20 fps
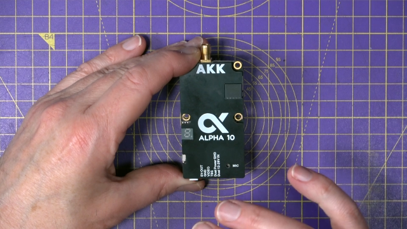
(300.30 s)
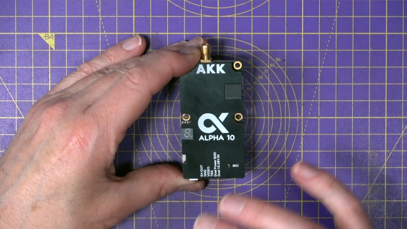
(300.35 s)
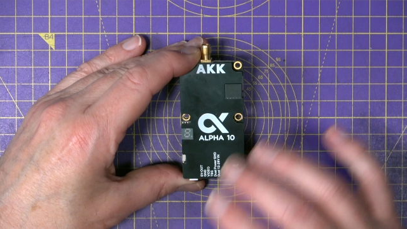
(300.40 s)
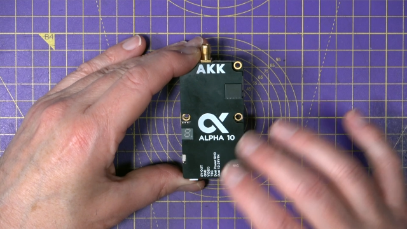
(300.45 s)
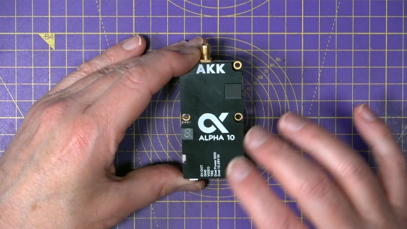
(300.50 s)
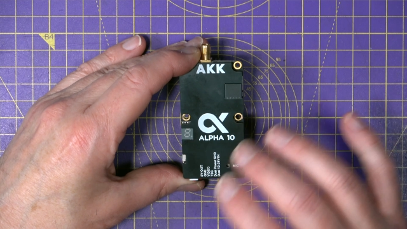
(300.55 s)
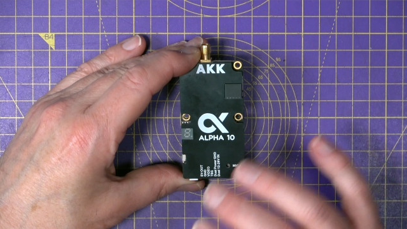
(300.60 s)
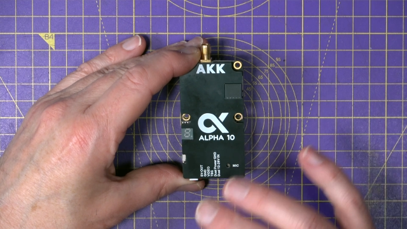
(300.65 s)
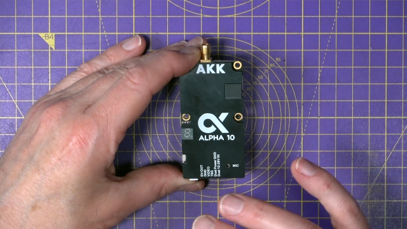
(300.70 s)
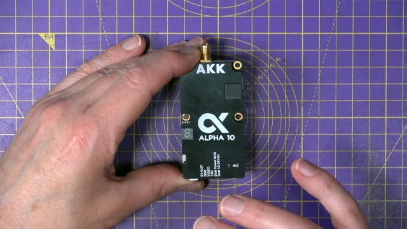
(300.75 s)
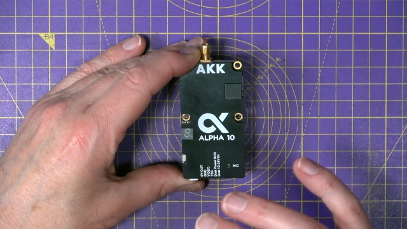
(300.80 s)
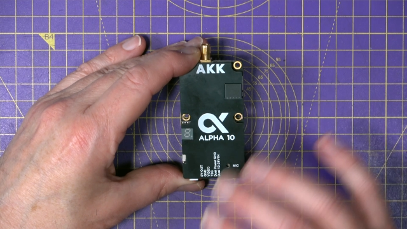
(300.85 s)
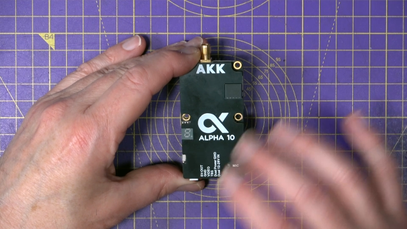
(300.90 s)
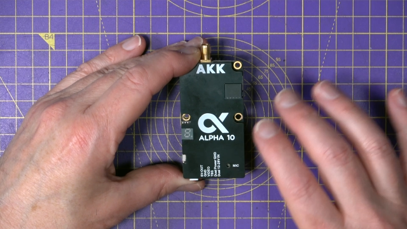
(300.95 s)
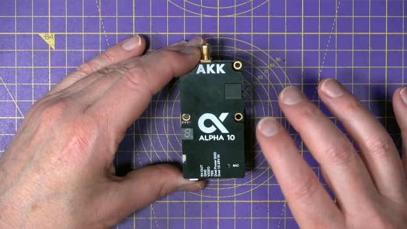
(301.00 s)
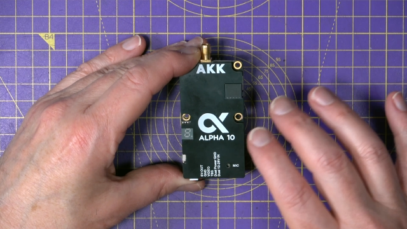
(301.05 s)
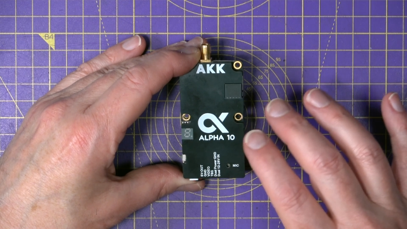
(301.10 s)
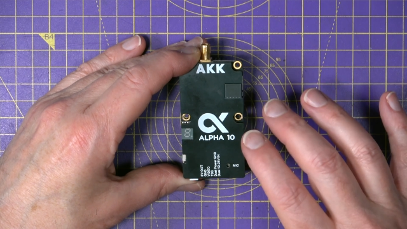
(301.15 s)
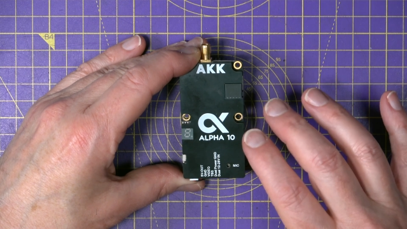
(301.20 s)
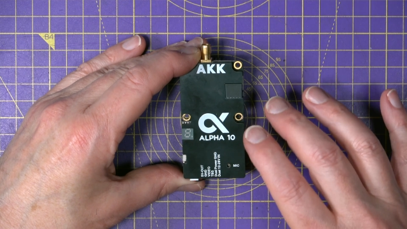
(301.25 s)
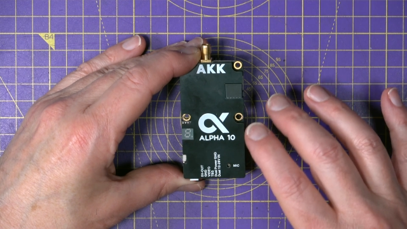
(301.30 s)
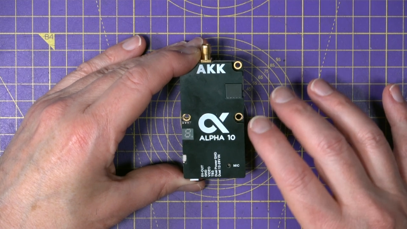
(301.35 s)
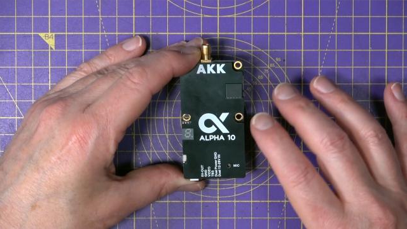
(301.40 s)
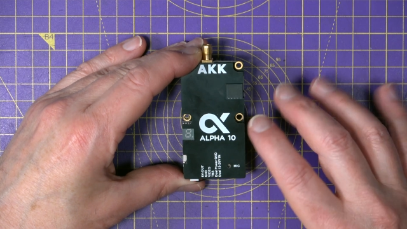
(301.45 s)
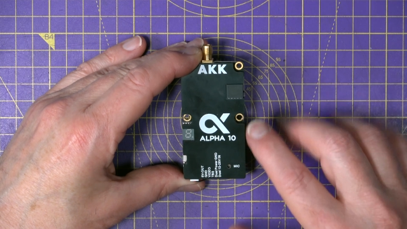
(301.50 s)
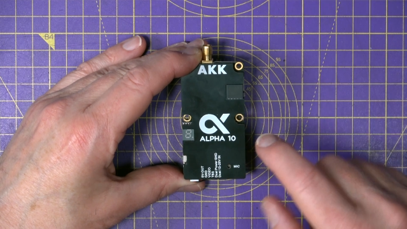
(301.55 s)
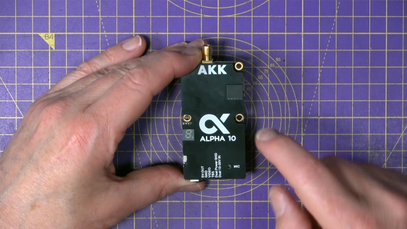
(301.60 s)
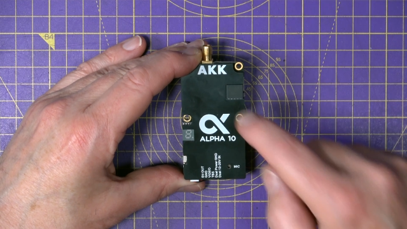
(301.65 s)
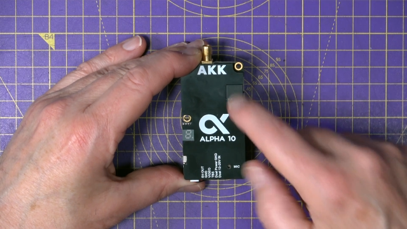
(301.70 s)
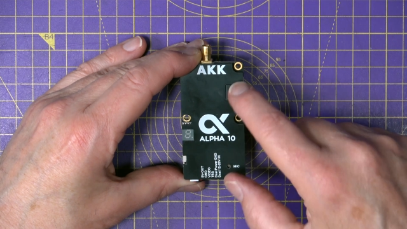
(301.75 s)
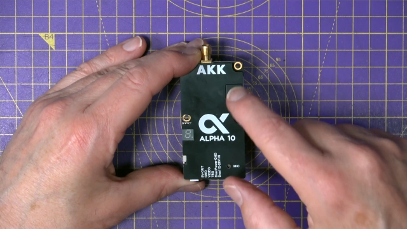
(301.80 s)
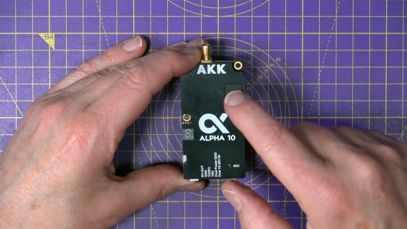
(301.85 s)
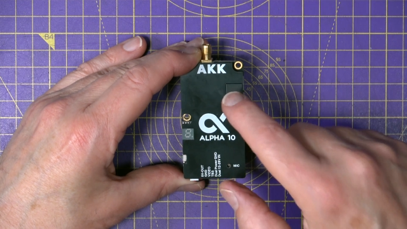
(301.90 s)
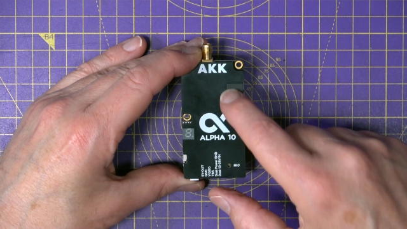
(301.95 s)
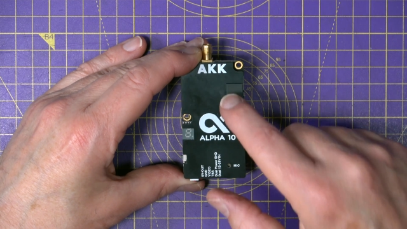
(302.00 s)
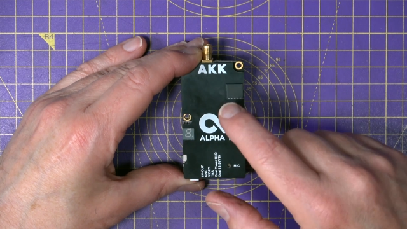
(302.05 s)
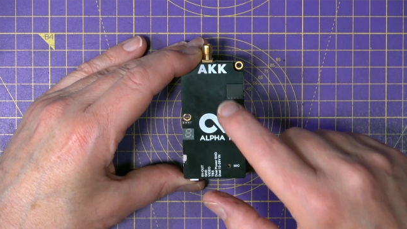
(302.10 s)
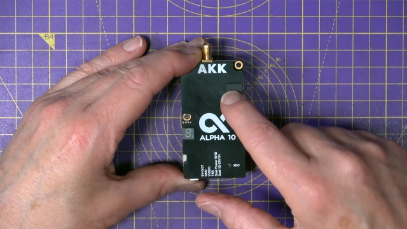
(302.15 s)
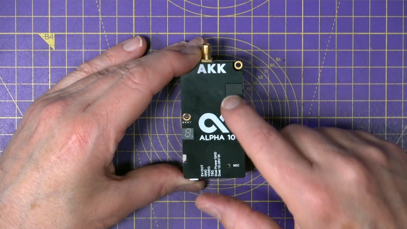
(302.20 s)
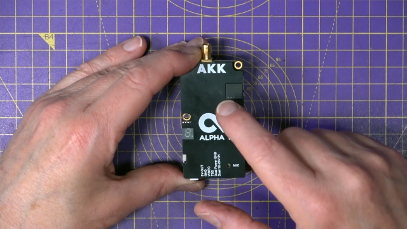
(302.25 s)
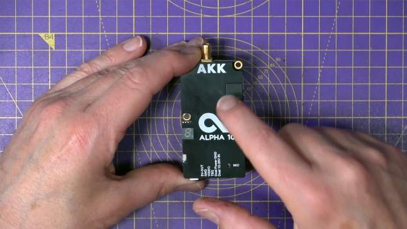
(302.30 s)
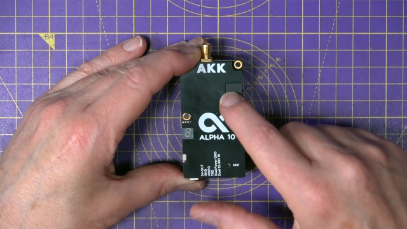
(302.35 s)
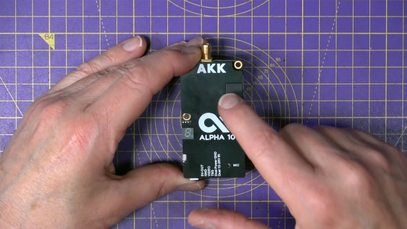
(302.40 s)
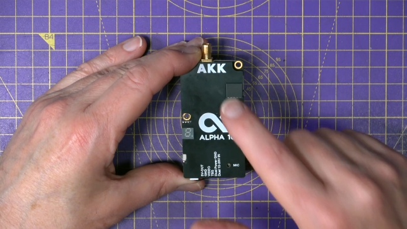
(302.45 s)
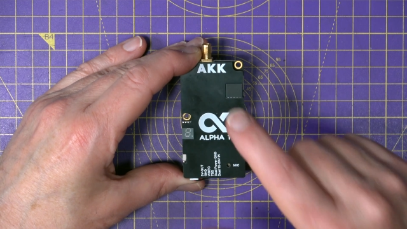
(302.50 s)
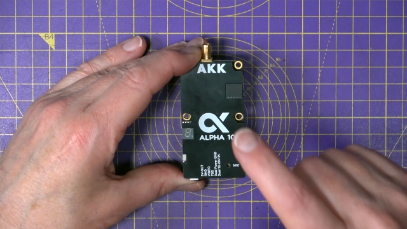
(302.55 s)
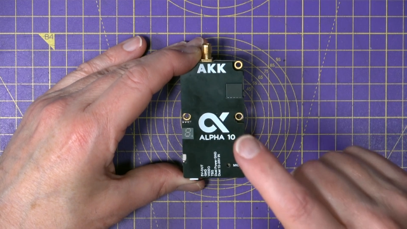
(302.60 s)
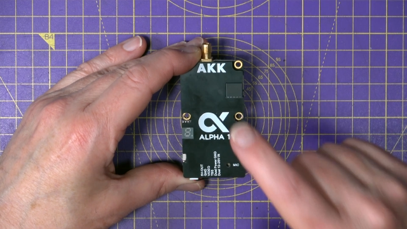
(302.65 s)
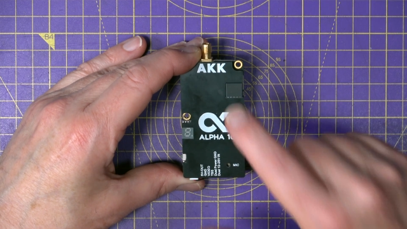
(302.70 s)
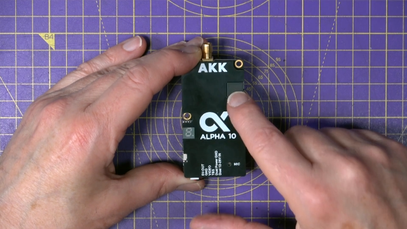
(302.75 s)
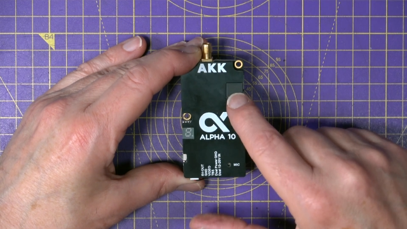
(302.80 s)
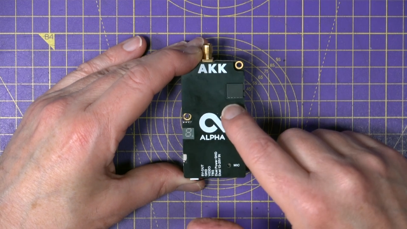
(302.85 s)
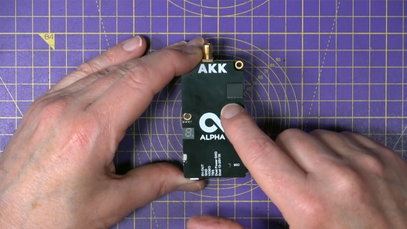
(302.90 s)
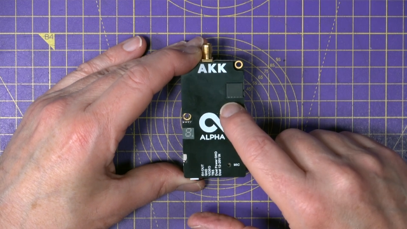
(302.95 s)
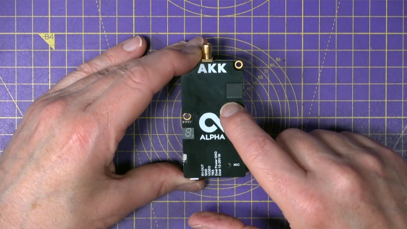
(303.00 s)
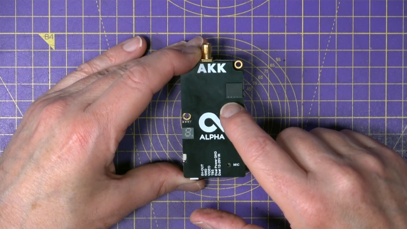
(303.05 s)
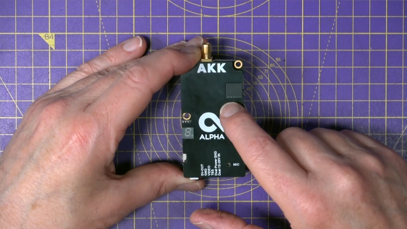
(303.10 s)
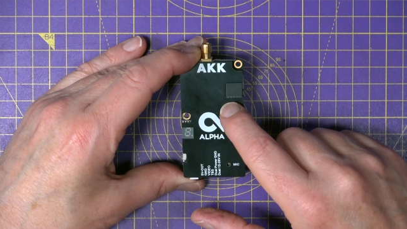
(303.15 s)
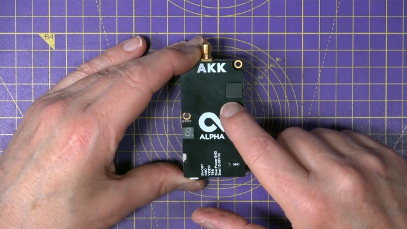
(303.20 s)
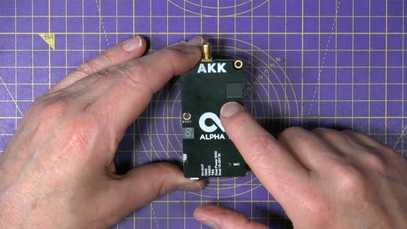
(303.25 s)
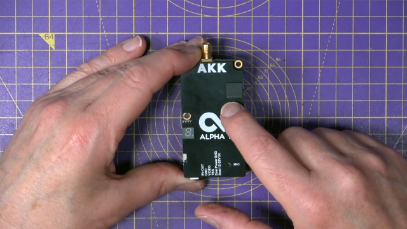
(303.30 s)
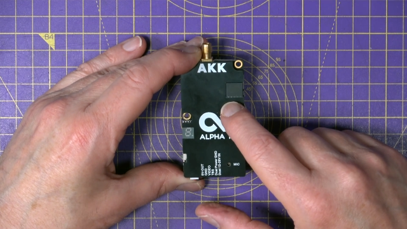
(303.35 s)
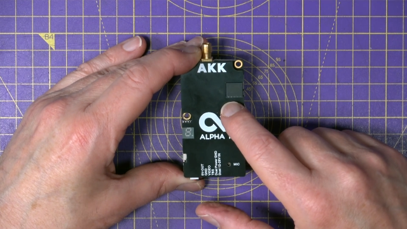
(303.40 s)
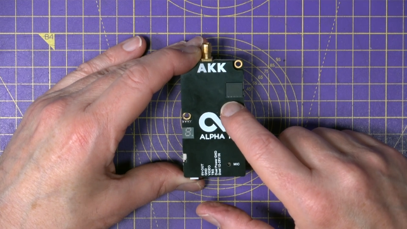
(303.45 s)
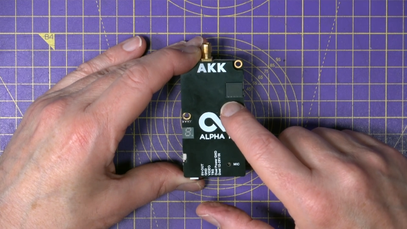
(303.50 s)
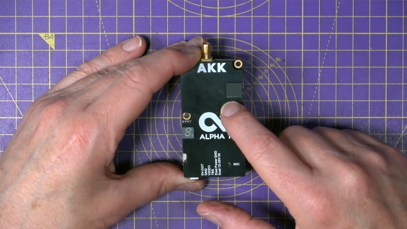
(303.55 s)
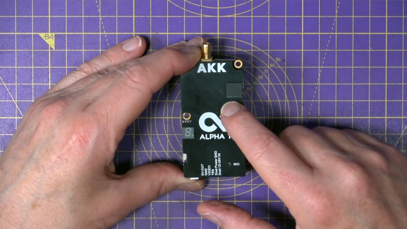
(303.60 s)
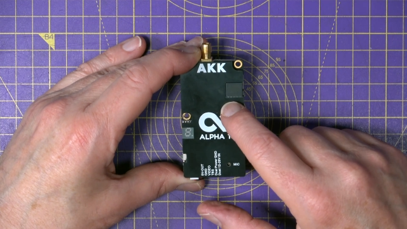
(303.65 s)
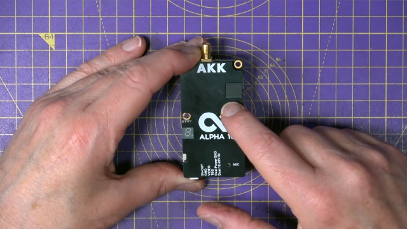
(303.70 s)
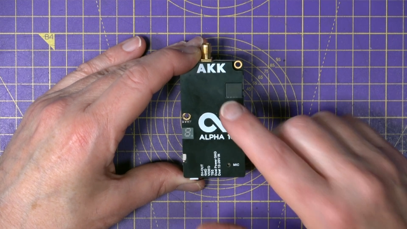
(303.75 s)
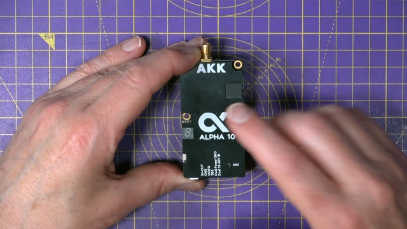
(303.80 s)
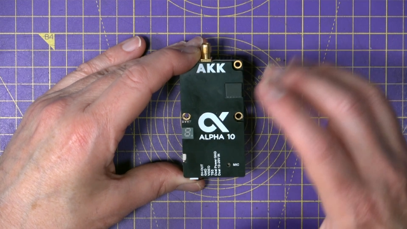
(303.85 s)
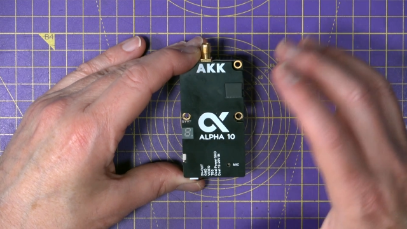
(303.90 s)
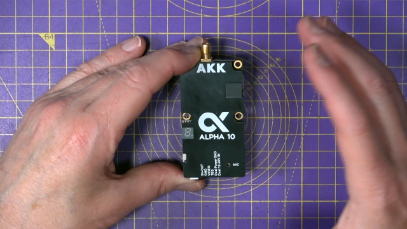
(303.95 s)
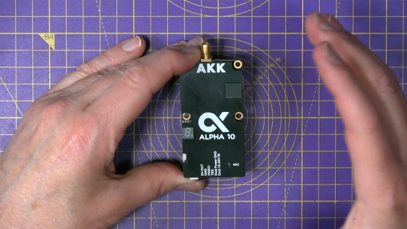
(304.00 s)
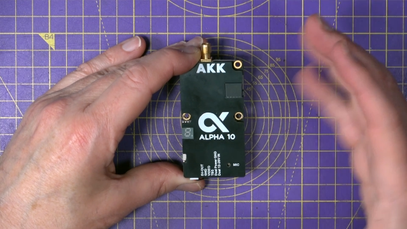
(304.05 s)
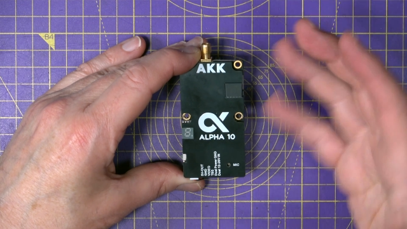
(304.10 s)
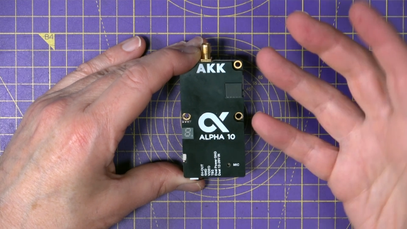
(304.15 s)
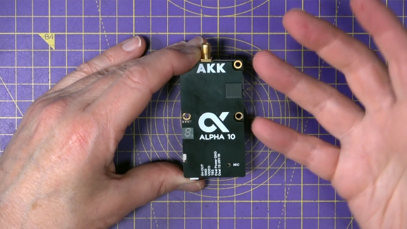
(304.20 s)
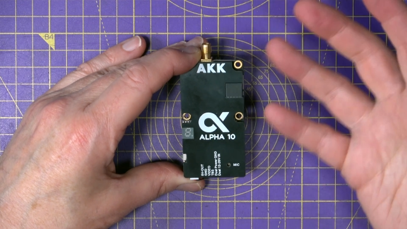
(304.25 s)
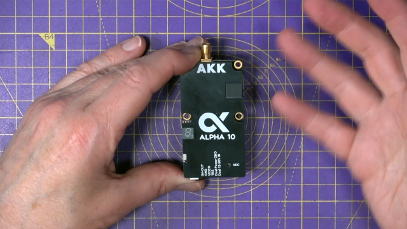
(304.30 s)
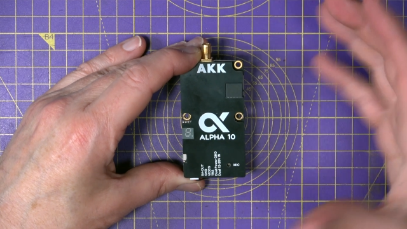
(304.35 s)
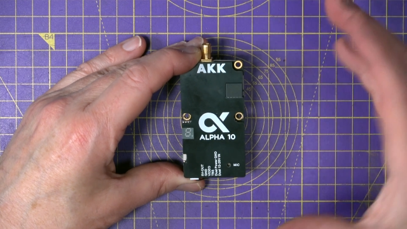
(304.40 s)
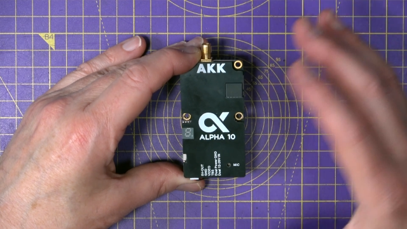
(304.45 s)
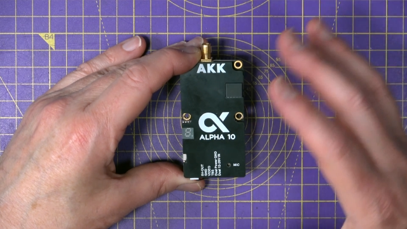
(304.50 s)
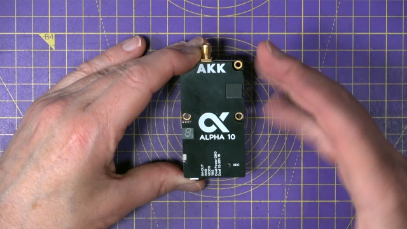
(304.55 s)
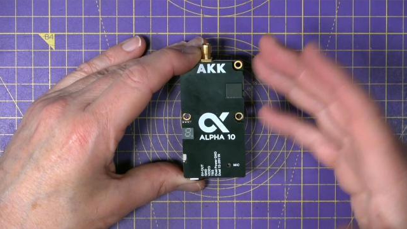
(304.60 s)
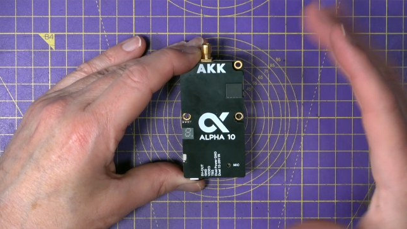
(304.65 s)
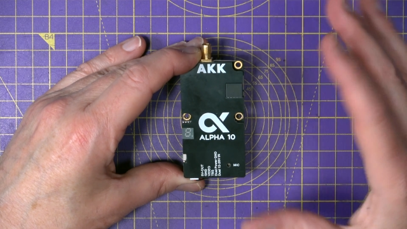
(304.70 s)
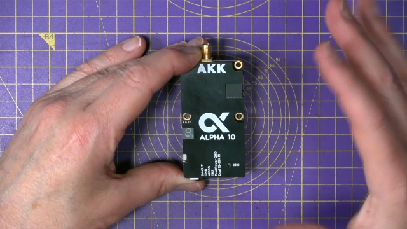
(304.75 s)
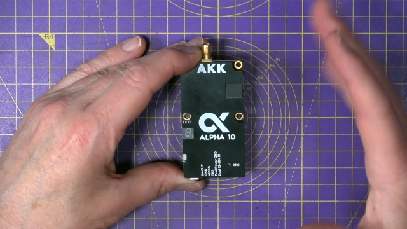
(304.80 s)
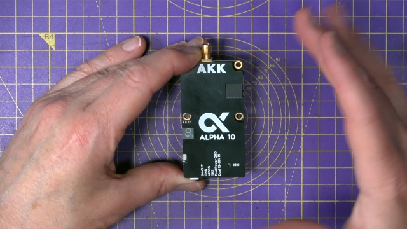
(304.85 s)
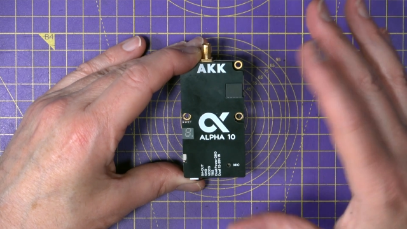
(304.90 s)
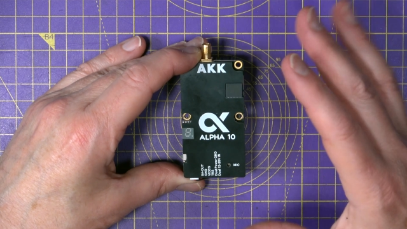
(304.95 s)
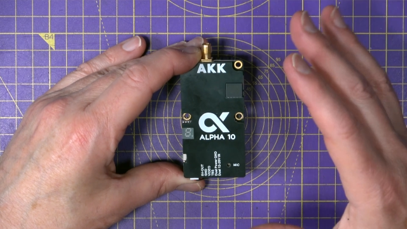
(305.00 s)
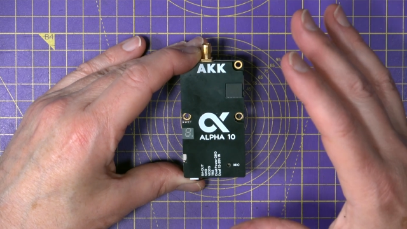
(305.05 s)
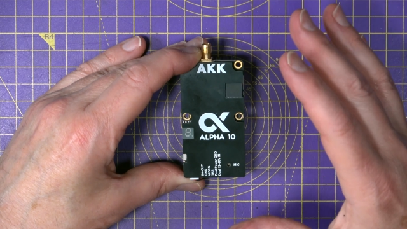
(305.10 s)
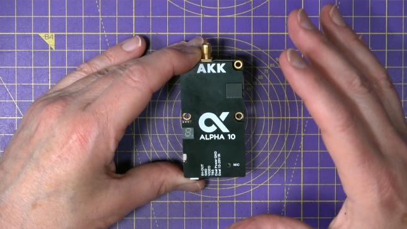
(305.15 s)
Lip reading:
Nobody's mouth can be seen.